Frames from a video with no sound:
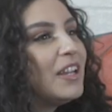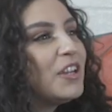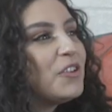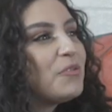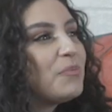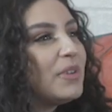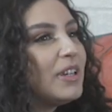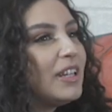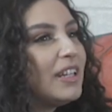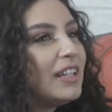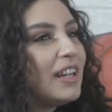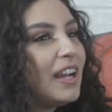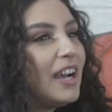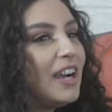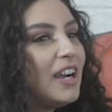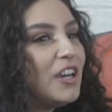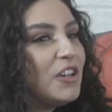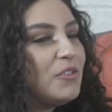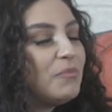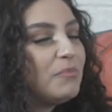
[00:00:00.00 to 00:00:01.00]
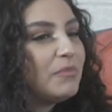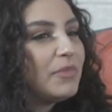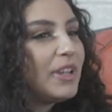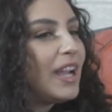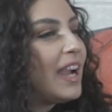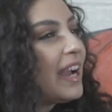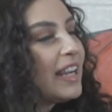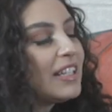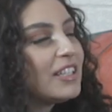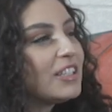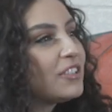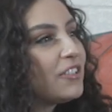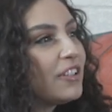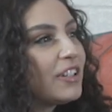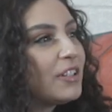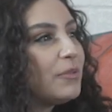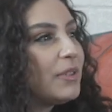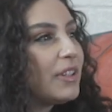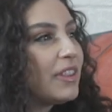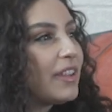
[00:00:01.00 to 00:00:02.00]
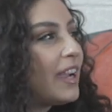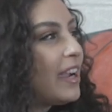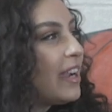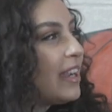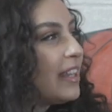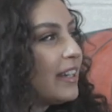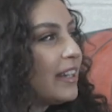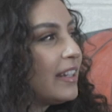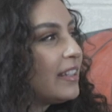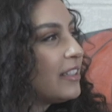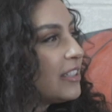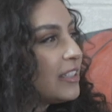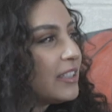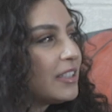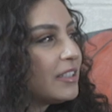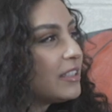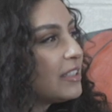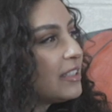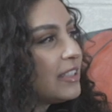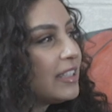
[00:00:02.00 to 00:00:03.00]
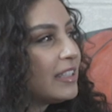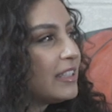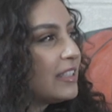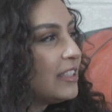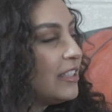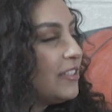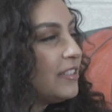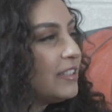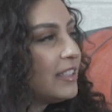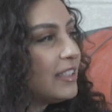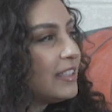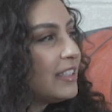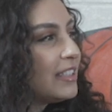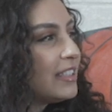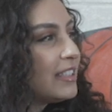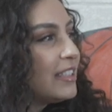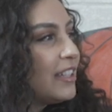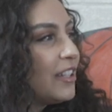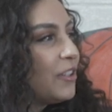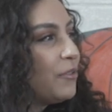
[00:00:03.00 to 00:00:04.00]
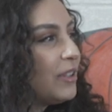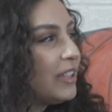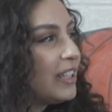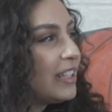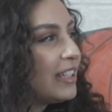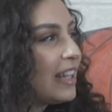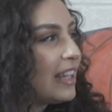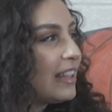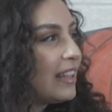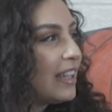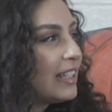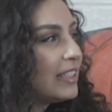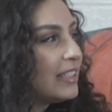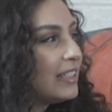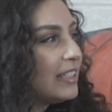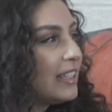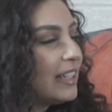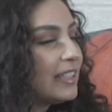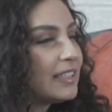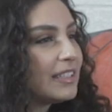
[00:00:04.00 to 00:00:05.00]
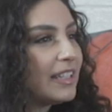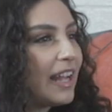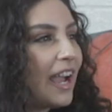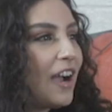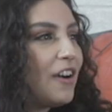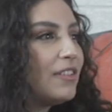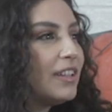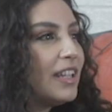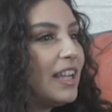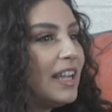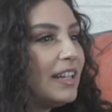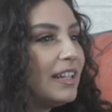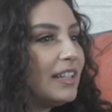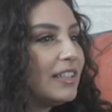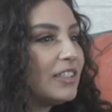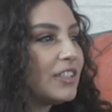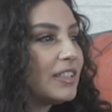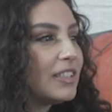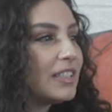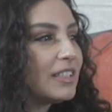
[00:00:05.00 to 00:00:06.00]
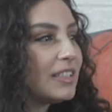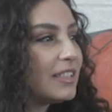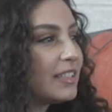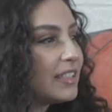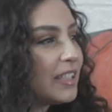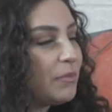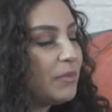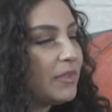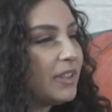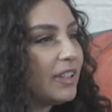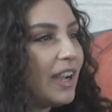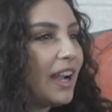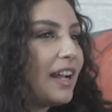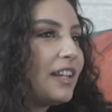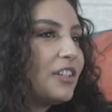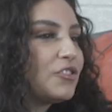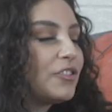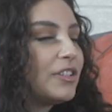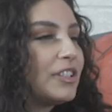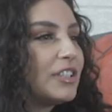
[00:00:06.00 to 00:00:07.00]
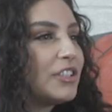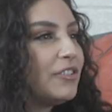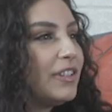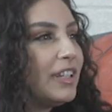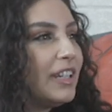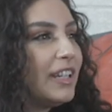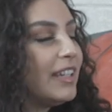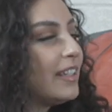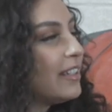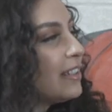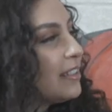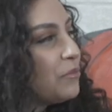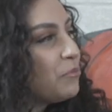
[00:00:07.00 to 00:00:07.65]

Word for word: But um, yeah, I just started with that, and then just six years, it just stuck with it. I liked it as an outlet and just something I enjoyed doing it, and